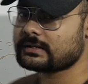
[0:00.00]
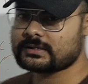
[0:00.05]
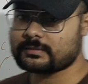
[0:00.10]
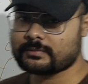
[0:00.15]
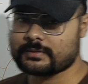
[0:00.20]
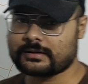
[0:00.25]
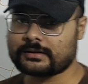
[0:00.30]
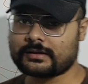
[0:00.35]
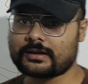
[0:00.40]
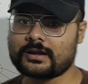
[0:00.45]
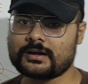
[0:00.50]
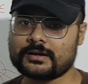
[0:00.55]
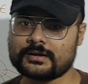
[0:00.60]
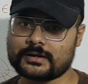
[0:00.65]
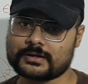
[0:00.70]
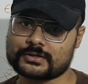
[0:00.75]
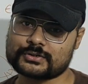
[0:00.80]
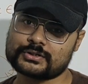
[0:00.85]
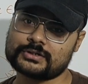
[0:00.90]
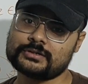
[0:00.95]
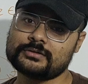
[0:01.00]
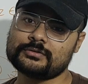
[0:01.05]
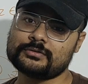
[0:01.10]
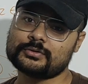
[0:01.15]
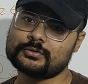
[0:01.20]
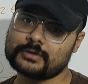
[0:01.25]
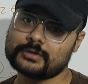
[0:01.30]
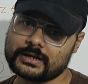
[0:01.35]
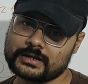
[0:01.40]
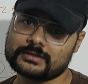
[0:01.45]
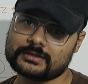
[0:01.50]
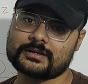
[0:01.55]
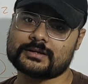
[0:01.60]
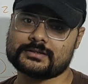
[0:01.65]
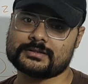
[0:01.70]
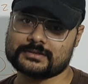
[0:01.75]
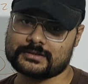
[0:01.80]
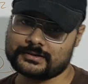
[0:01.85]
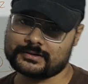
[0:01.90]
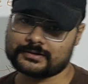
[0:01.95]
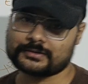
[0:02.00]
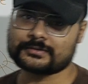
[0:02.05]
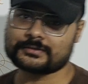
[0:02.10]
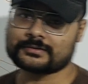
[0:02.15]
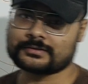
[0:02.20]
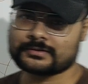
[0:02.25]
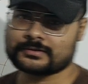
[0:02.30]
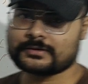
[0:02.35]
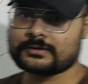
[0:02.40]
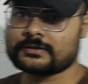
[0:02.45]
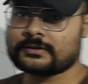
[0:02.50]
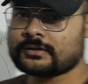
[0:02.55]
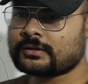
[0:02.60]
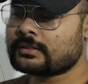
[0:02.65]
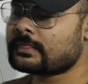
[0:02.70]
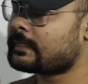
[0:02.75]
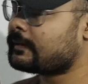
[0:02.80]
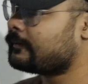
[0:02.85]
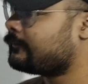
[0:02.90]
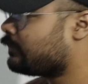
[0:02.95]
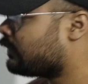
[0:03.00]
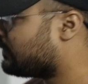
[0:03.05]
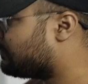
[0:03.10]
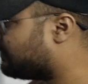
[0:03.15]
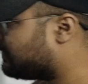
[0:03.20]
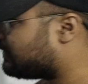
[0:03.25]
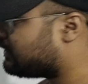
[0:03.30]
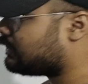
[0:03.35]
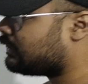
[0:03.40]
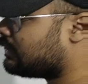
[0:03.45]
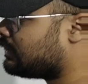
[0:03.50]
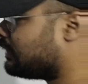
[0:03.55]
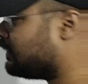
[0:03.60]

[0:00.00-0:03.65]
mathematical induction to get the result. But